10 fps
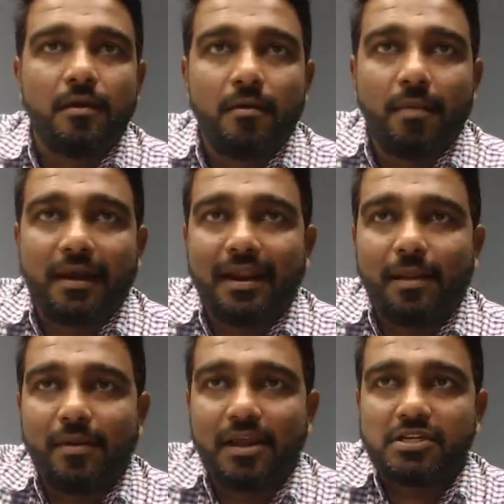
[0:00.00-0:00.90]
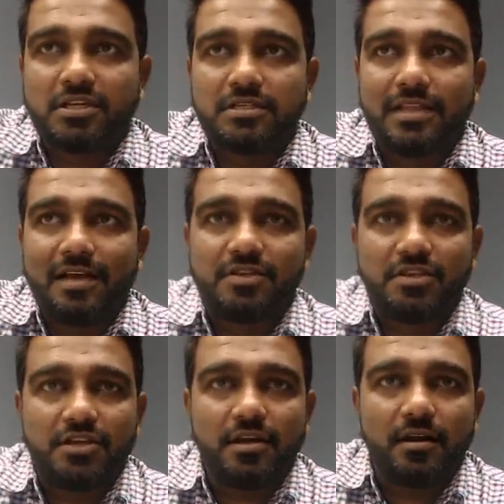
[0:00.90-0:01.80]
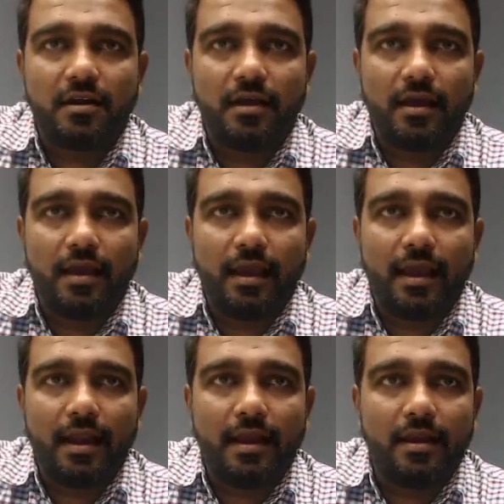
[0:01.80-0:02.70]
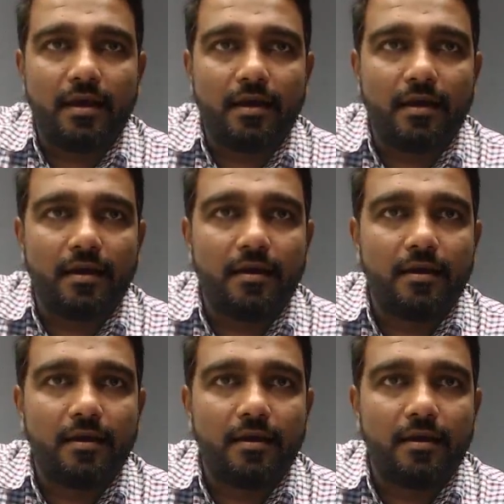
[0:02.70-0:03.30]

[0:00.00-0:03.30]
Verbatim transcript: practical applications live session. And uh,